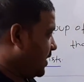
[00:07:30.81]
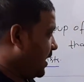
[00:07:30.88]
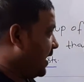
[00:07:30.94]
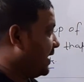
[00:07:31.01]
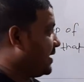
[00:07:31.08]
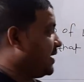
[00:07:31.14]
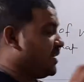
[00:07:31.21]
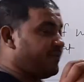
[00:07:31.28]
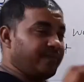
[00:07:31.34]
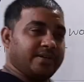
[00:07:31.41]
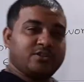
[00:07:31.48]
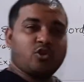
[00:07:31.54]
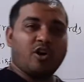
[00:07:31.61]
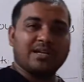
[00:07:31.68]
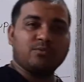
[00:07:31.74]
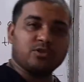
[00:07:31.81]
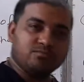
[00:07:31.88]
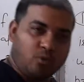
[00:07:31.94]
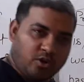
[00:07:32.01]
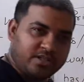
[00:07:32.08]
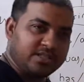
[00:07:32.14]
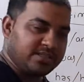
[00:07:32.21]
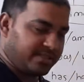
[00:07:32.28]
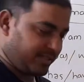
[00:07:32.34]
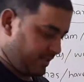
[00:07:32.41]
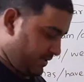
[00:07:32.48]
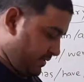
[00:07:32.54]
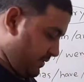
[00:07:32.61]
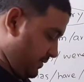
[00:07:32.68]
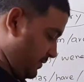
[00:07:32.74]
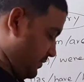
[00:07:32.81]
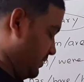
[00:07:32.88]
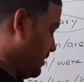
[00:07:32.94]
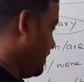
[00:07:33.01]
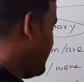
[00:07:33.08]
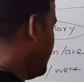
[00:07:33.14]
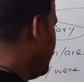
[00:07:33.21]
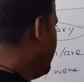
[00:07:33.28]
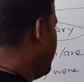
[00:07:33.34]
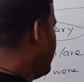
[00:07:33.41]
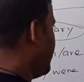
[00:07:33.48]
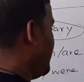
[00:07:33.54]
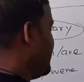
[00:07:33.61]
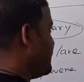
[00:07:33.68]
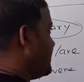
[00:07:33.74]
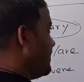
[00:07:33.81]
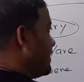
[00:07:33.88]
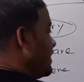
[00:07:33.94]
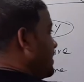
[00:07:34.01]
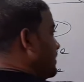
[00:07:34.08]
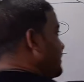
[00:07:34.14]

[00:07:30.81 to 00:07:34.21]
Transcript: And if I talk about modals, guys, there are